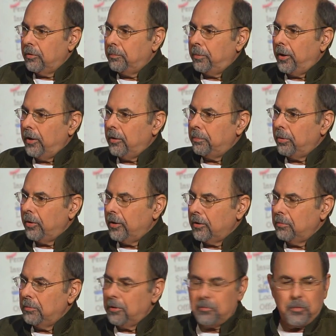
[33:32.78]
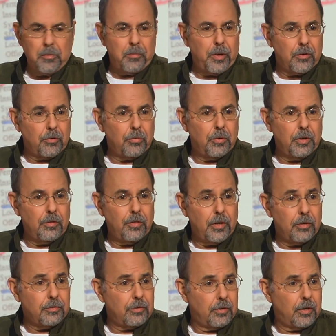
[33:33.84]
a pay-or-play commitment, about
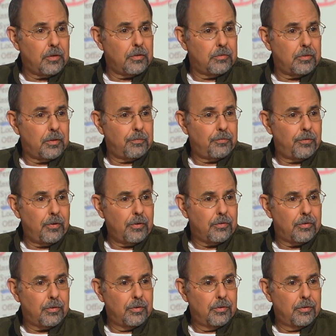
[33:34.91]
$20,000 up front.